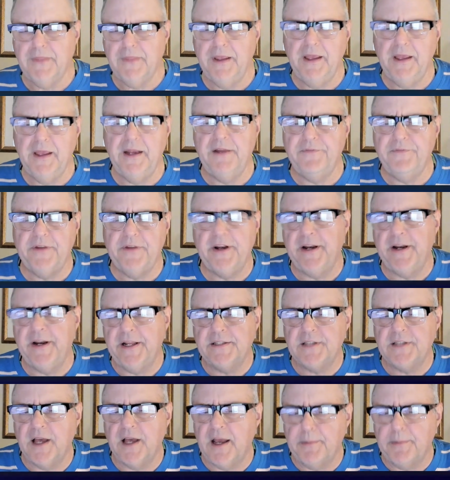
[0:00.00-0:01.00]
And if at any
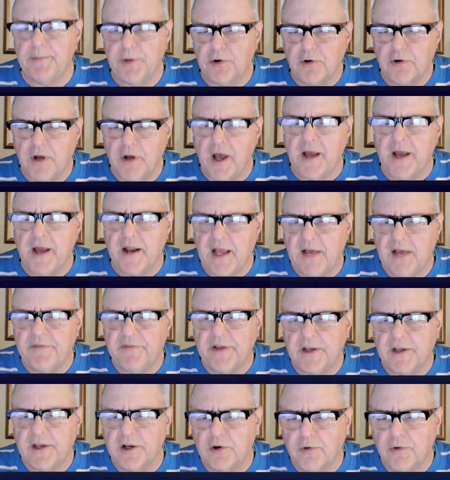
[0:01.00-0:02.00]
time you're not
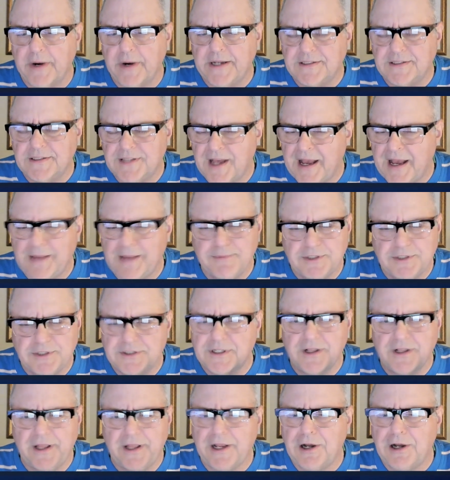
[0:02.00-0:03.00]
having a great time,
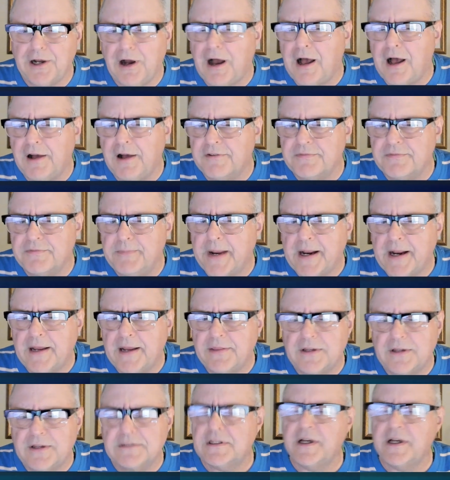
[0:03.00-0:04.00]
just click off, man.
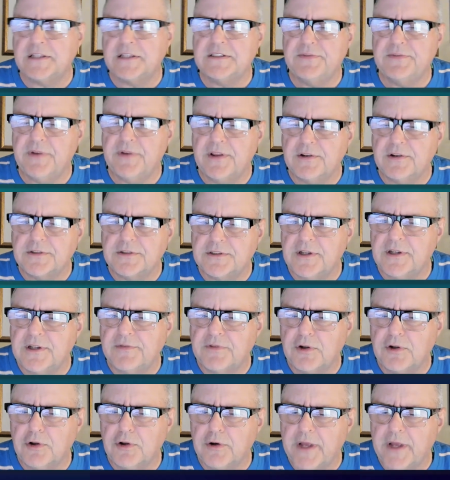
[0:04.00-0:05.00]
There's lots of other stuff
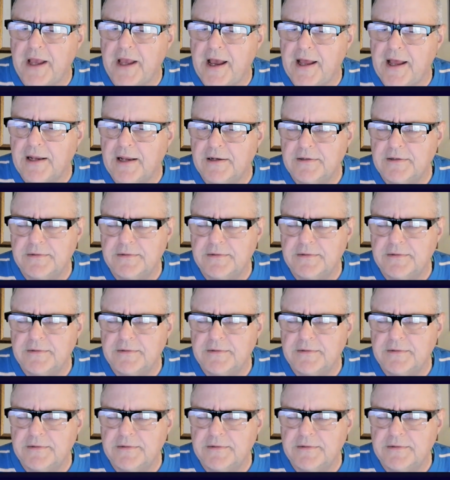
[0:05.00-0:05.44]
to look at.